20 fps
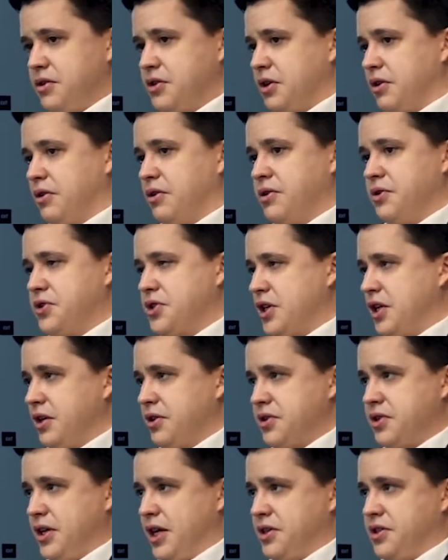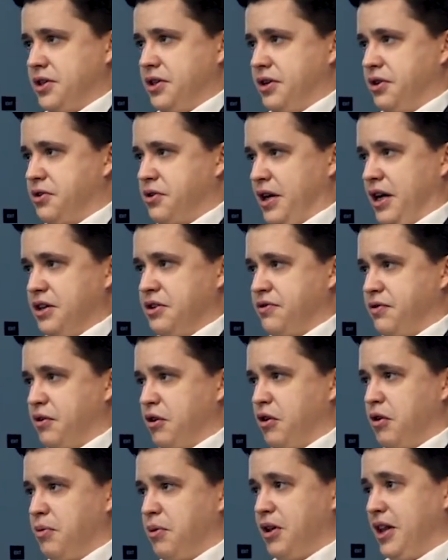to learn skill sets that are
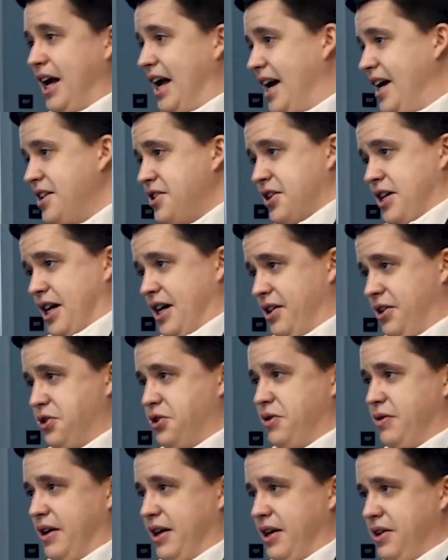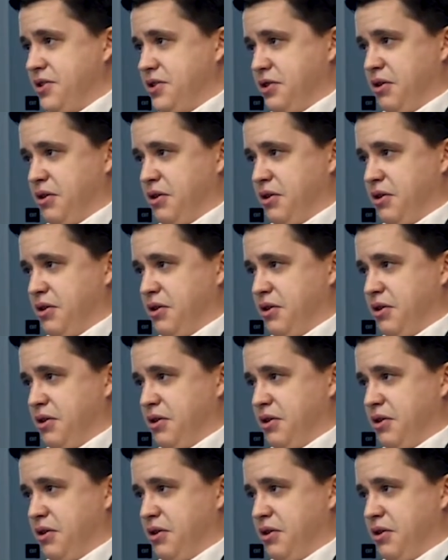transferable as college credits.